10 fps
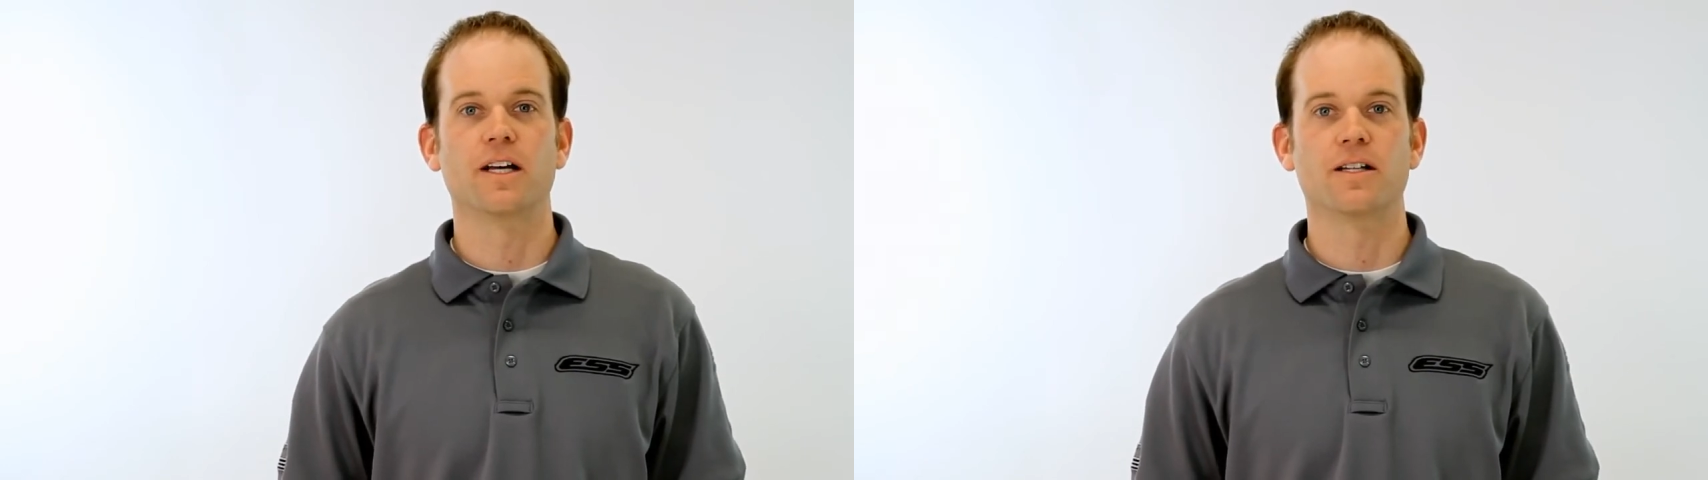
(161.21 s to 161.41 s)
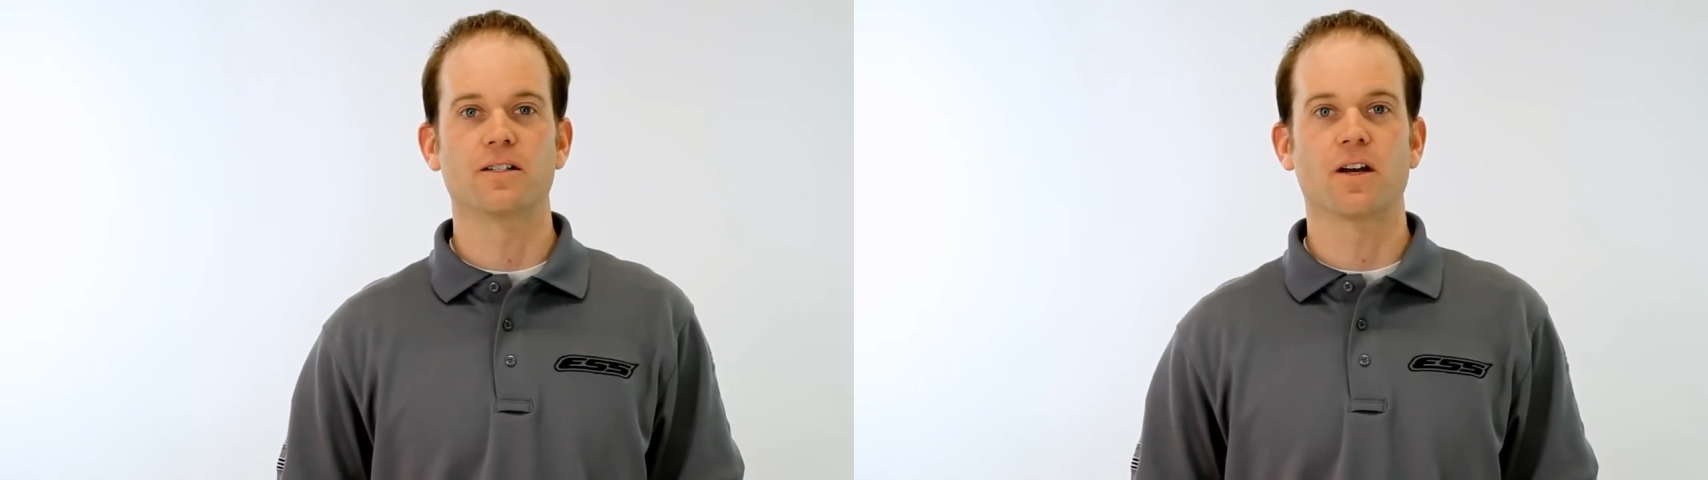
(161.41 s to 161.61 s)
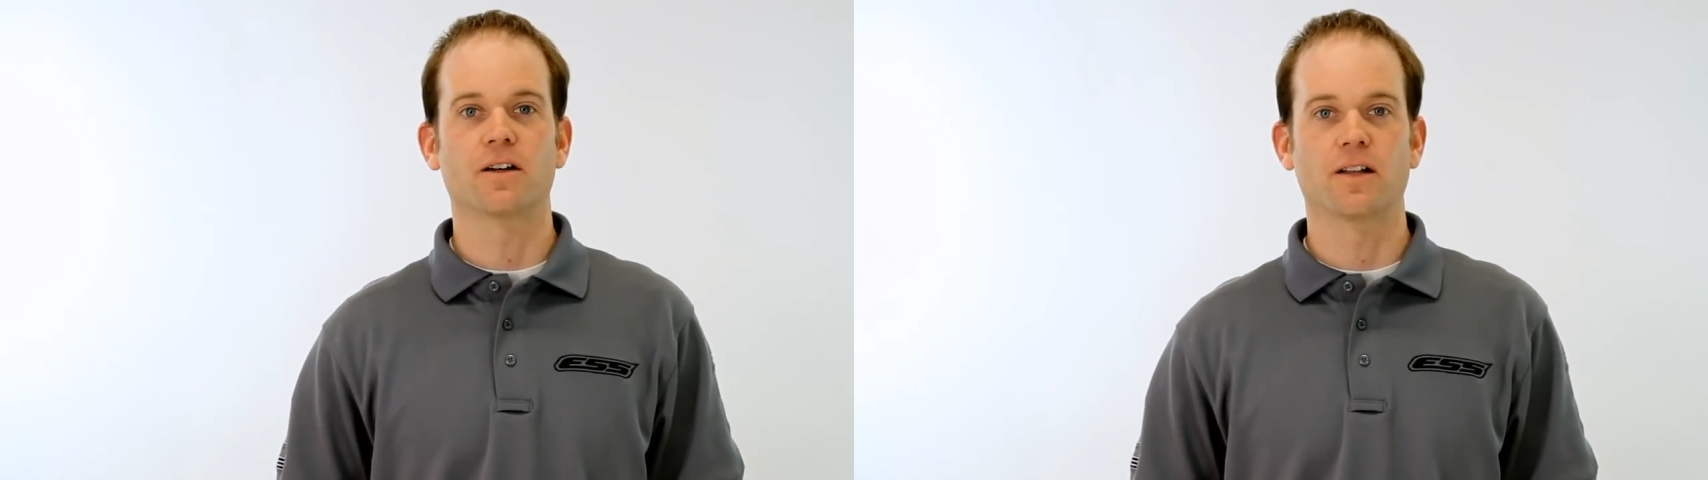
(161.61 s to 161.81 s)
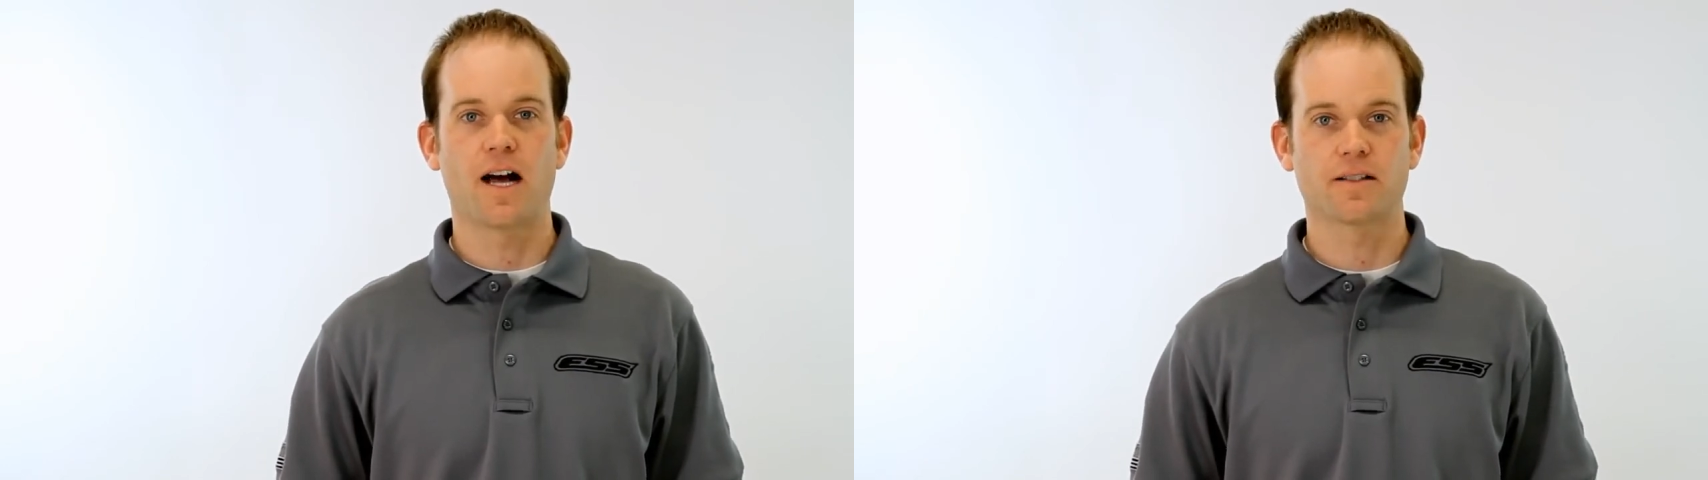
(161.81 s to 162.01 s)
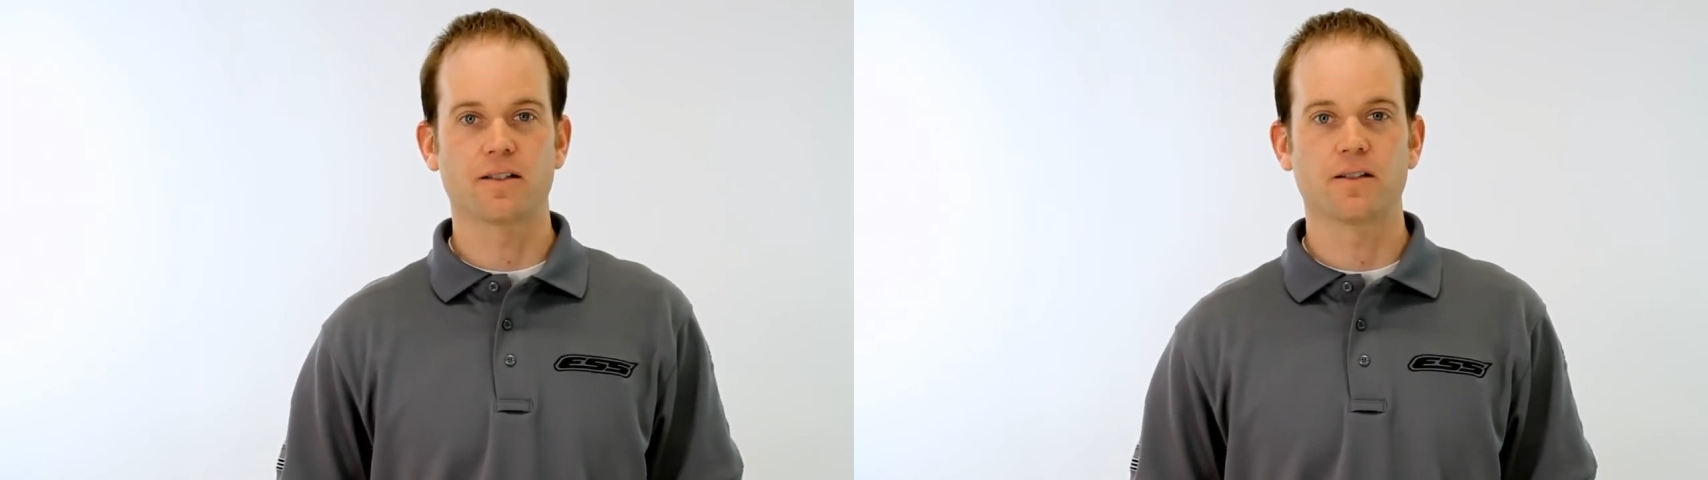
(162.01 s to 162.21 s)
lens
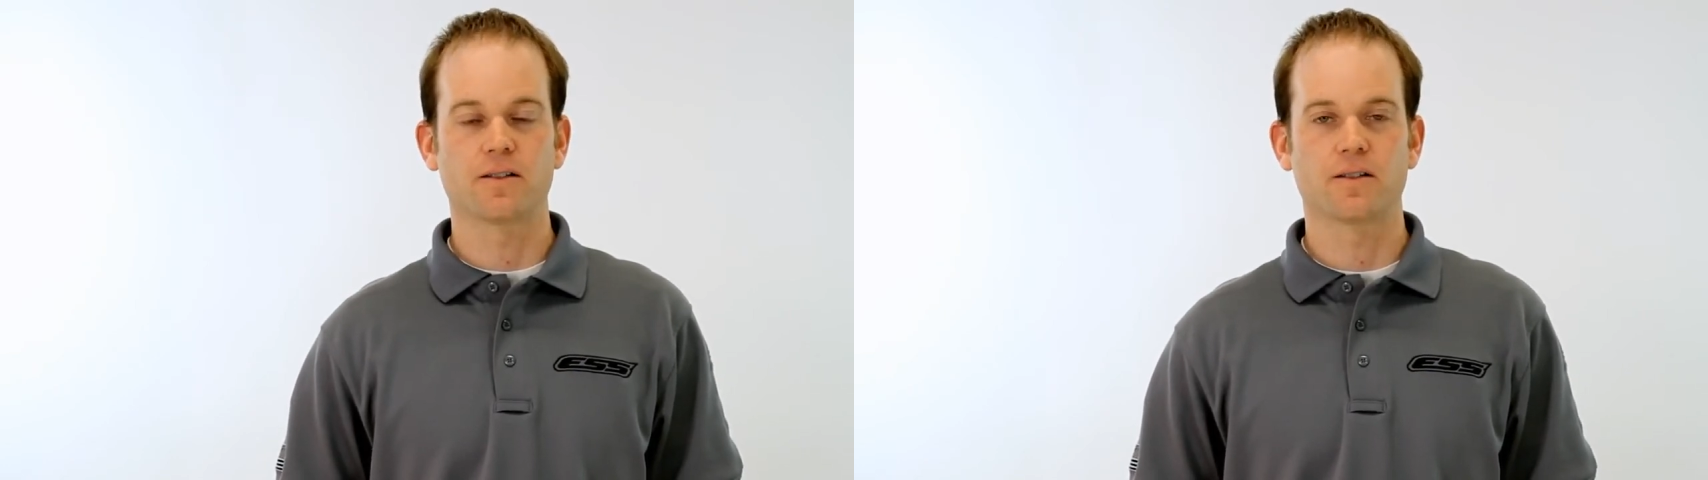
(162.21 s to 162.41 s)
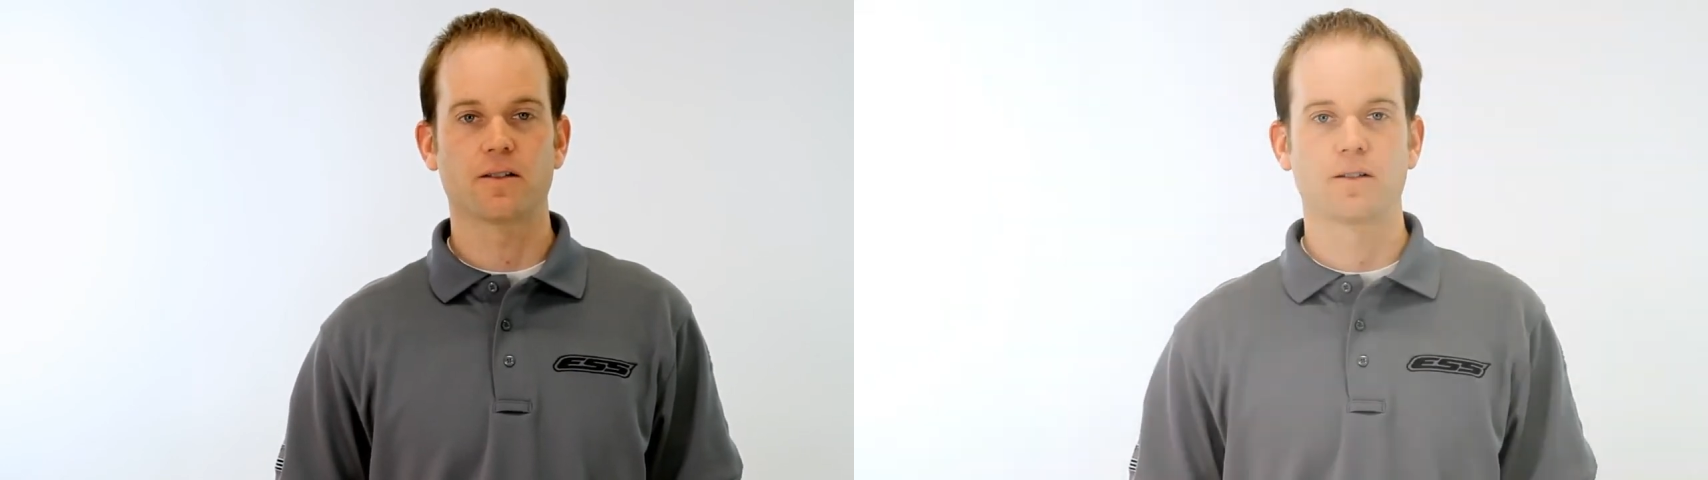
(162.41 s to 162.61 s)
sunglasses.